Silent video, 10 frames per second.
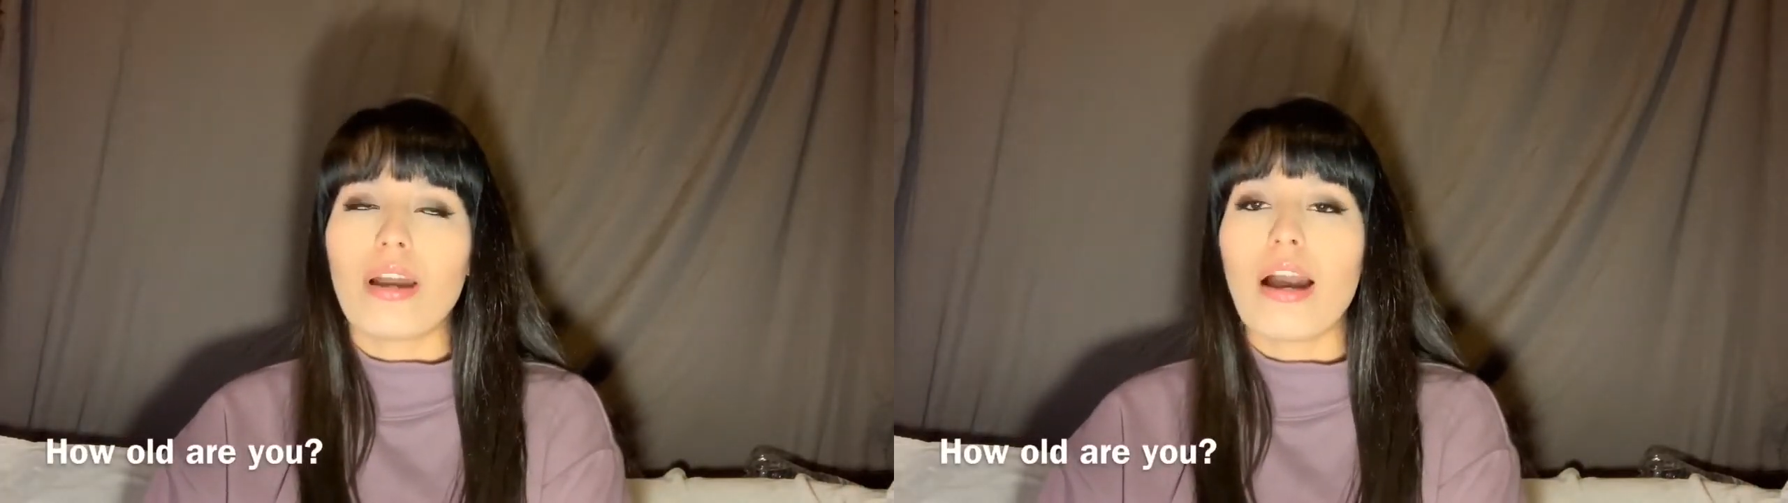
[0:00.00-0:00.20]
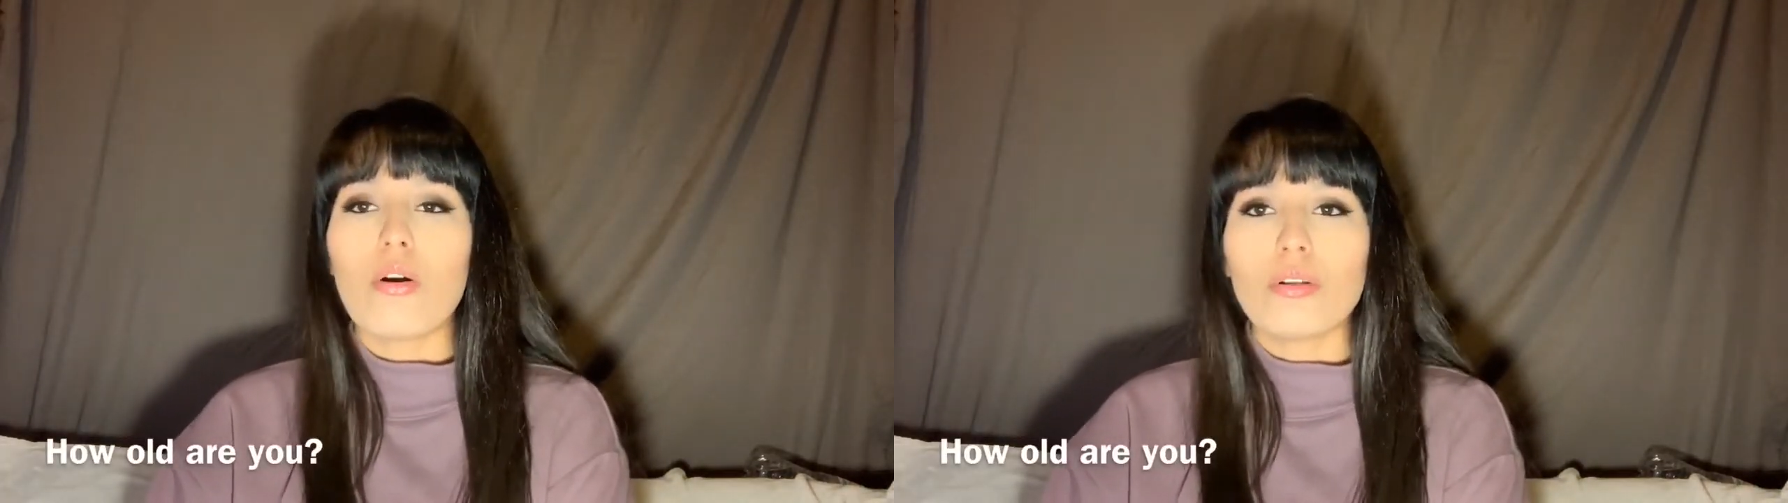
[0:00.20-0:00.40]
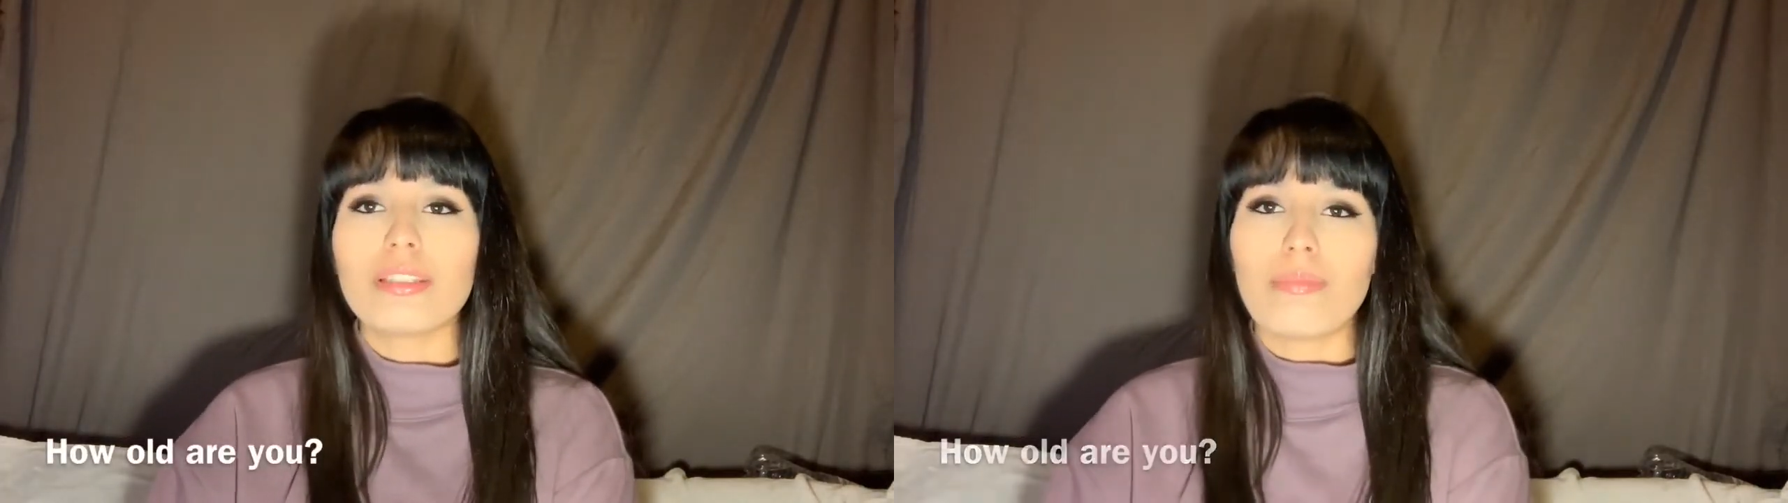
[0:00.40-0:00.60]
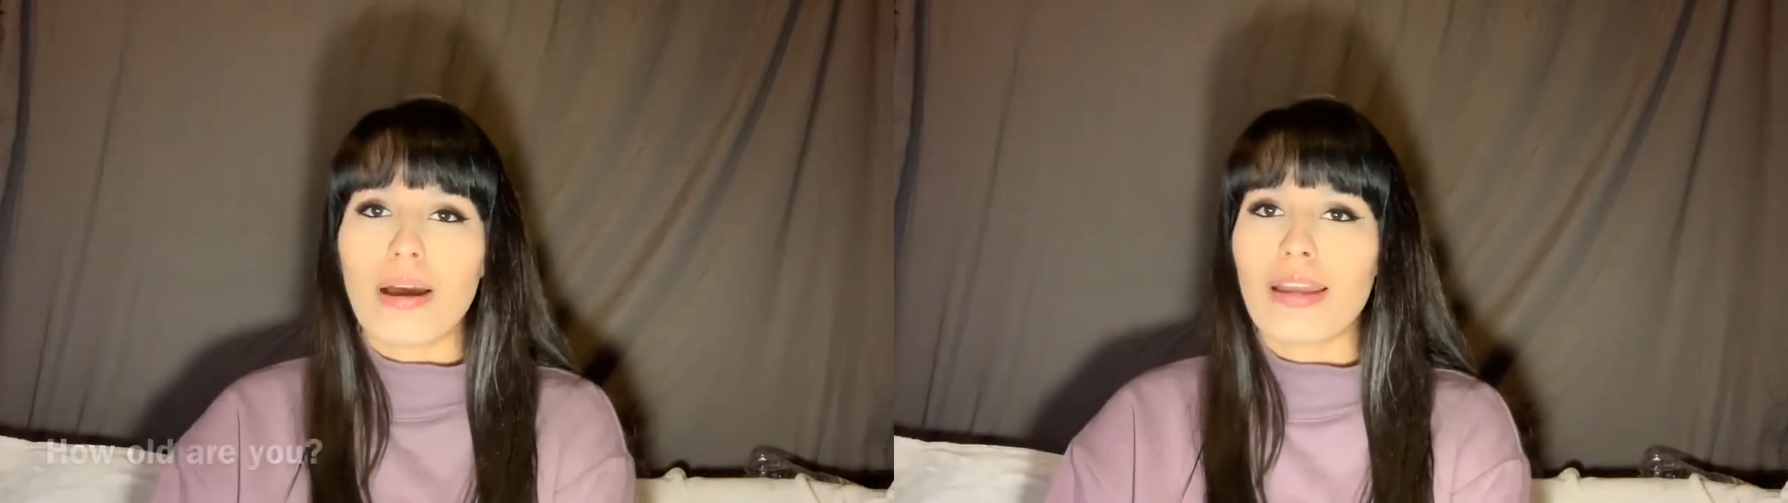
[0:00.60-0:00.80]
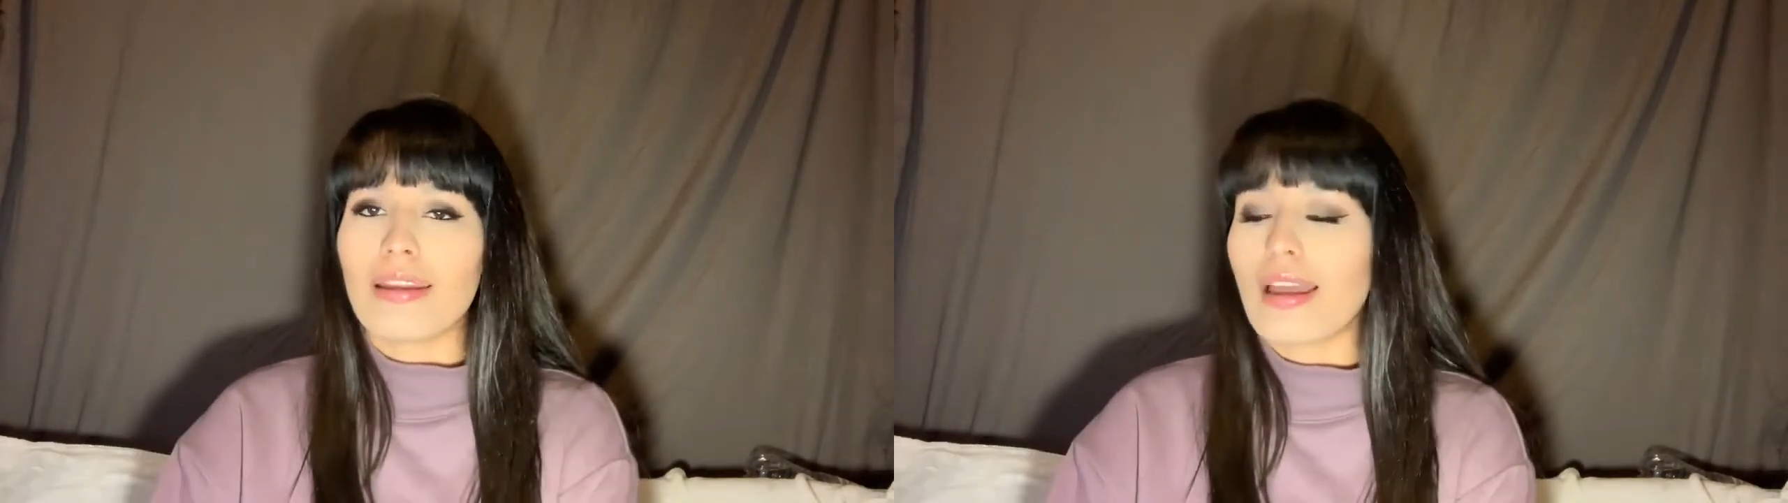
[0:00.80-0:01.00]
How old am
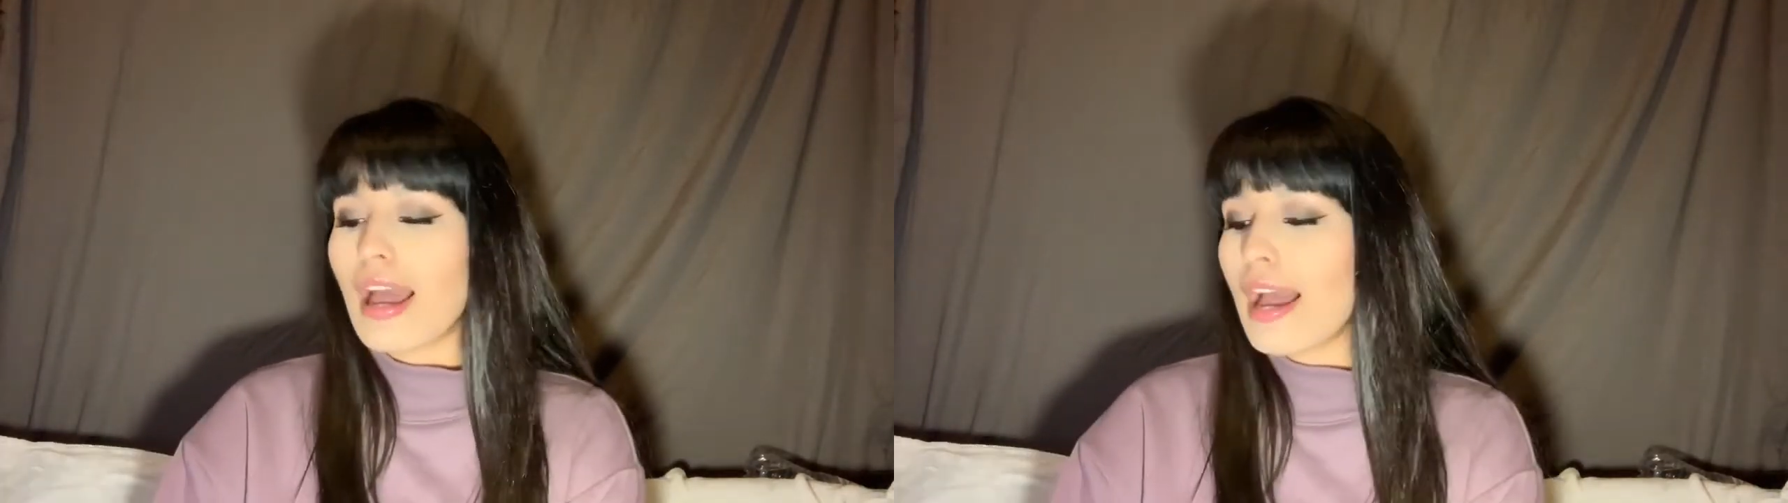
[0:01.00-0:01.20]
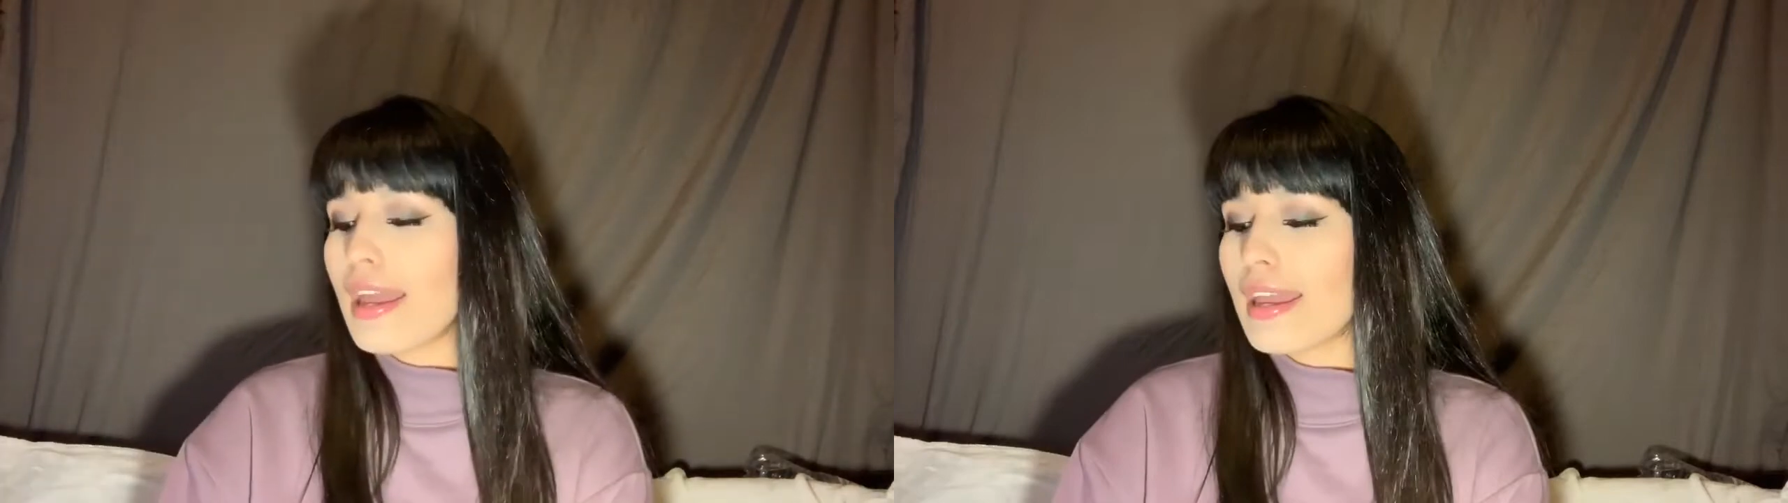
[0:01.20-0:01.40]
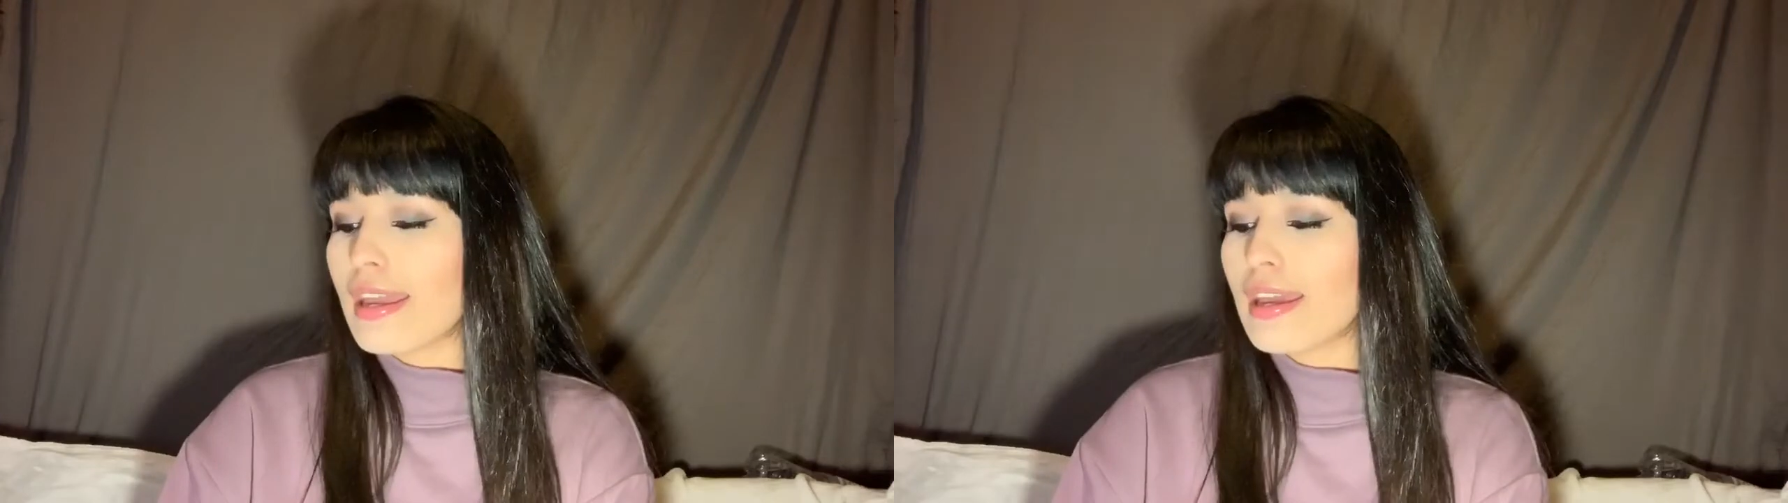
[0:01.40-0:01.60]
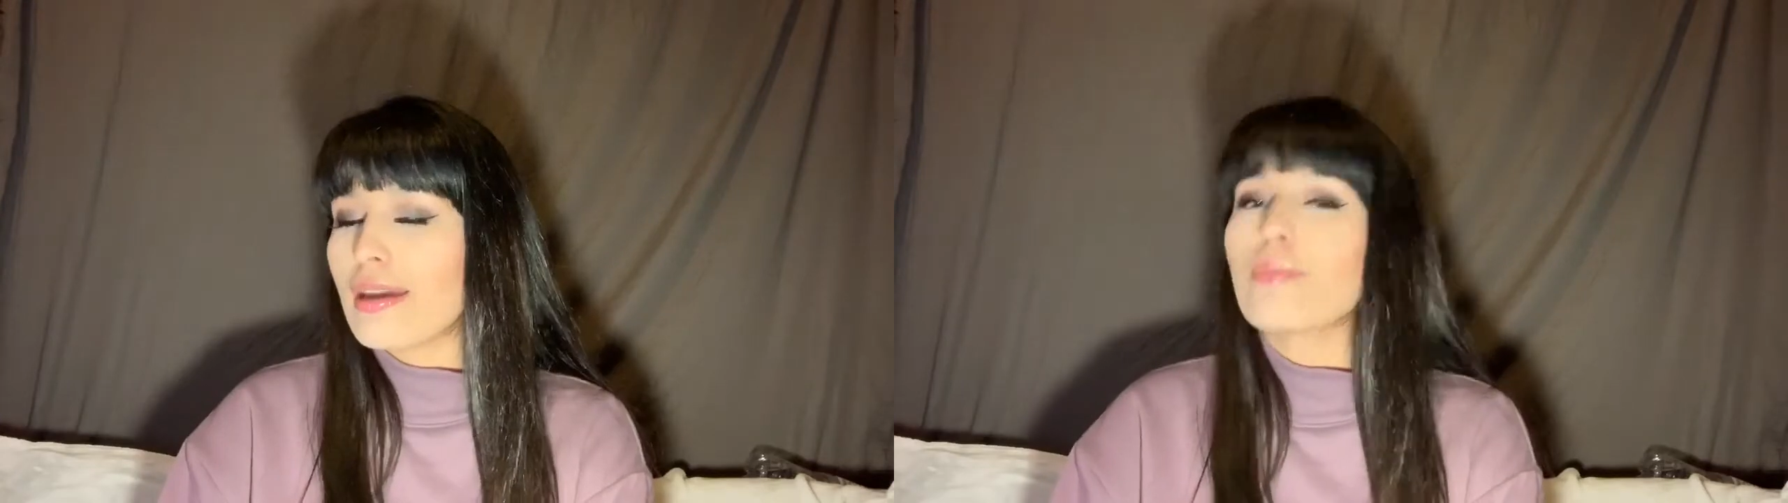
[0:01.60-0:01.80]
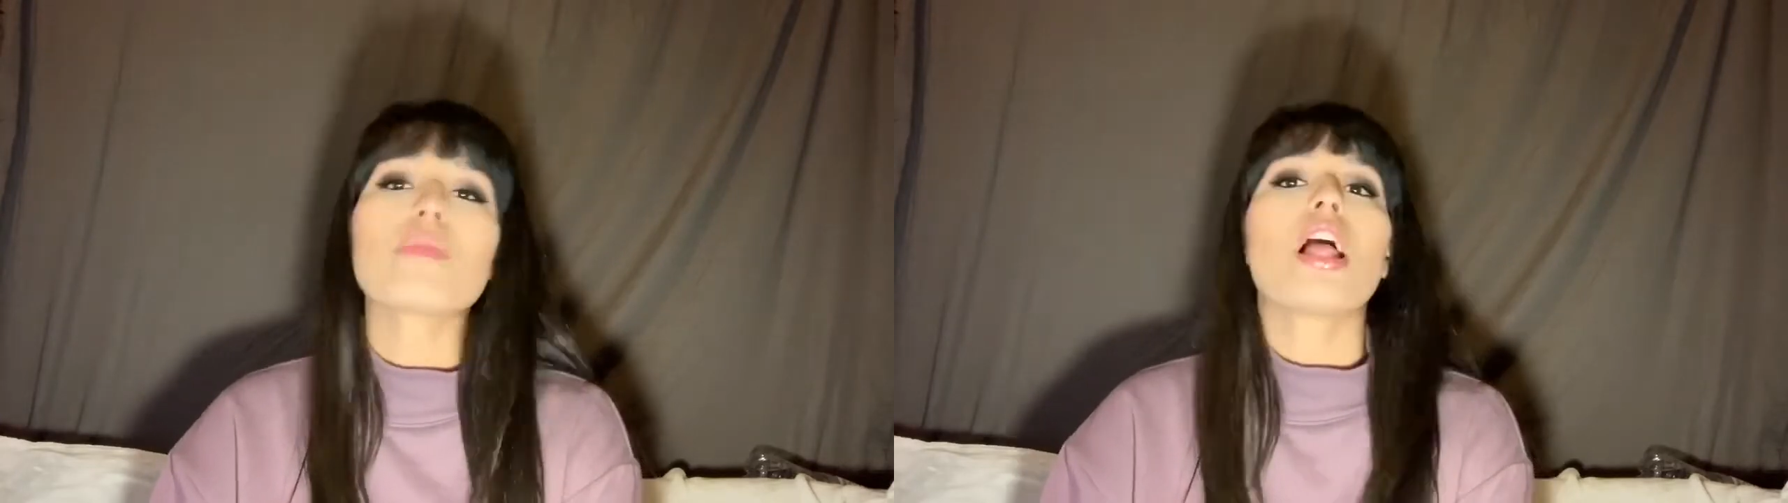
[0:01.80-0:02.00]
I? I
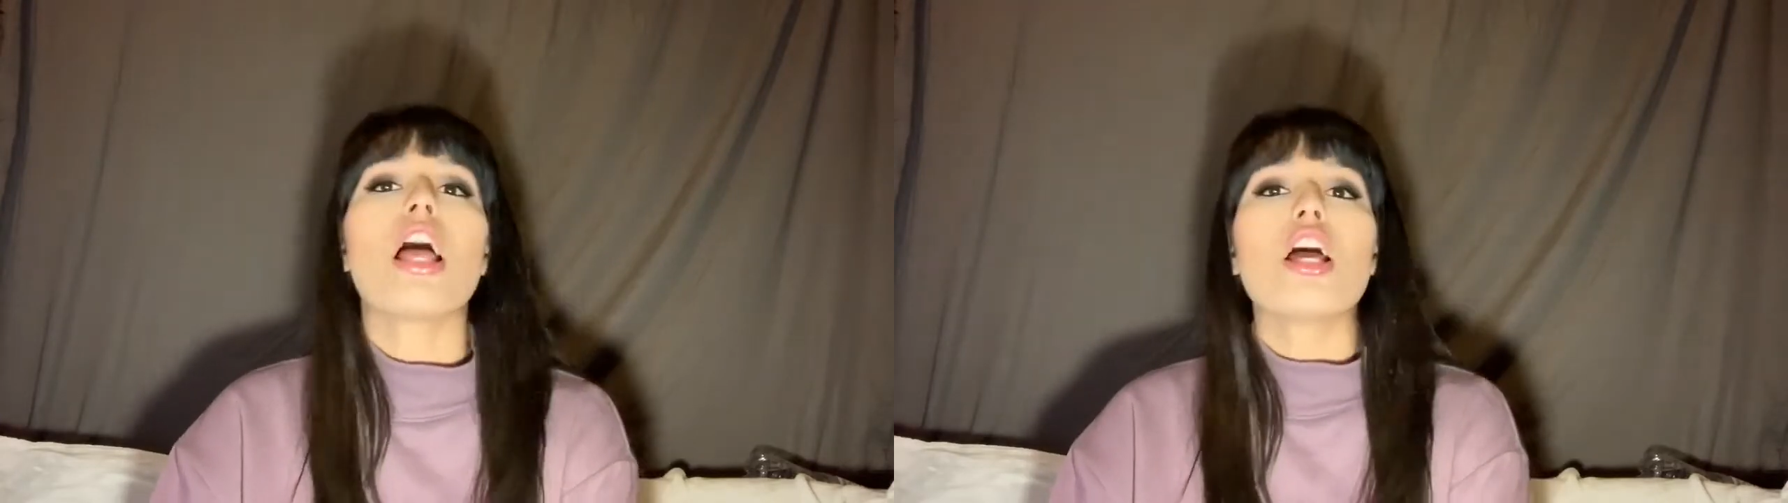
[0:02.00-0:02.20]
am